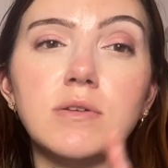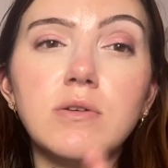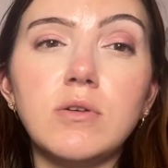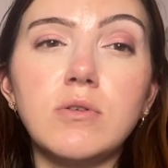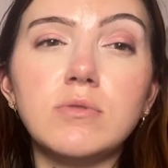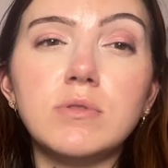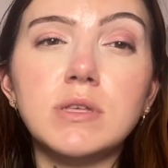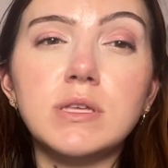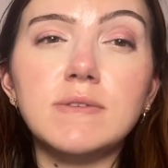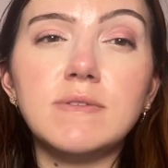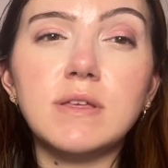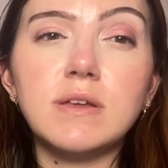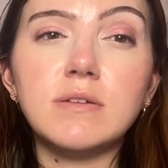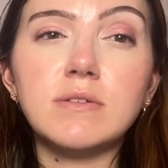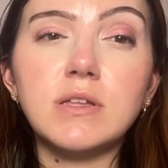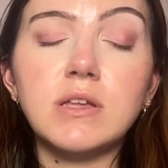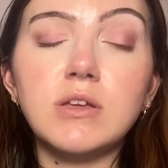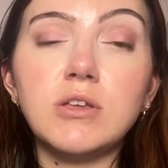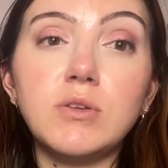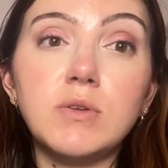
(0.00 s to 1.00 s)
Only thing I'll
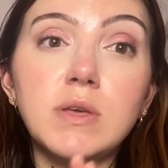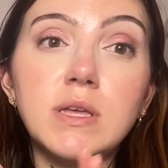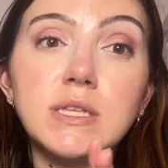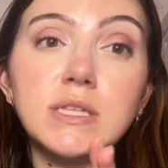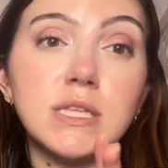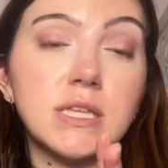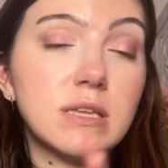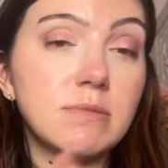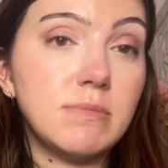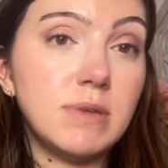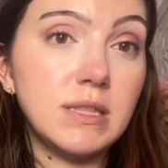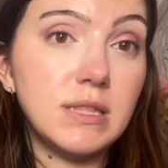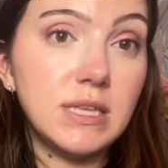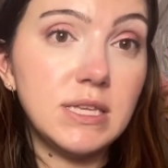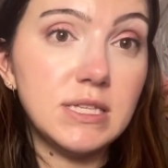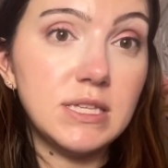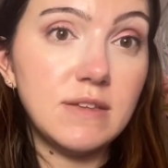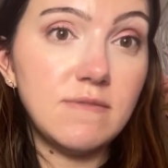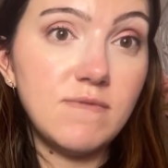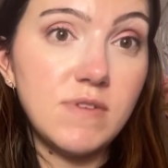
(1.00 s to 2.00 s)
tell you is it's gonna be
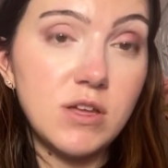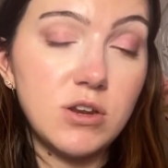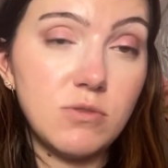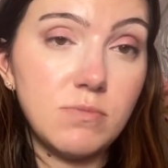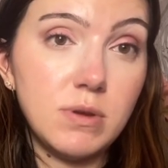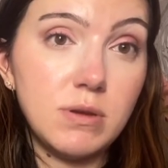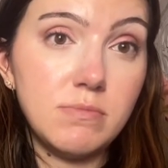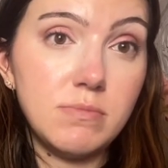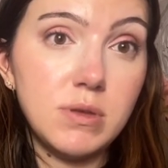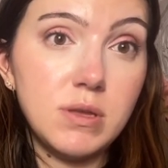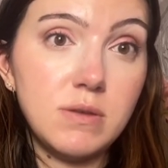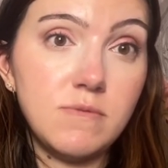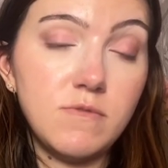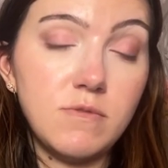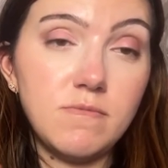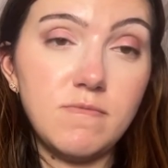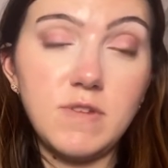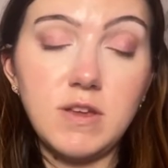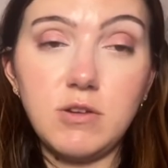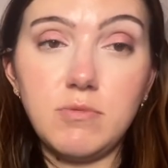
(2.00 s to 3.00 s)
Lisa Vanderpump
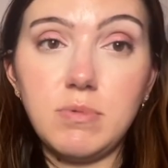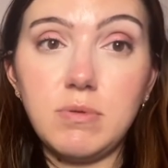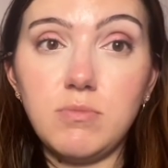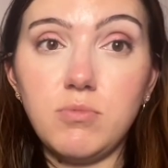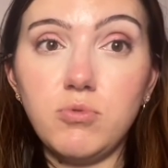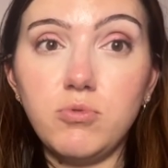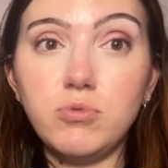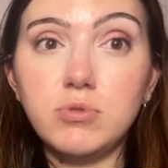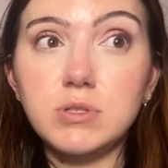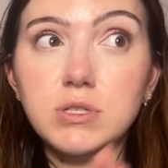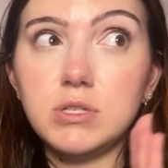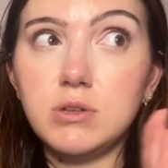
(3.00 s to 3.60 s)
from Vanderpump Rules.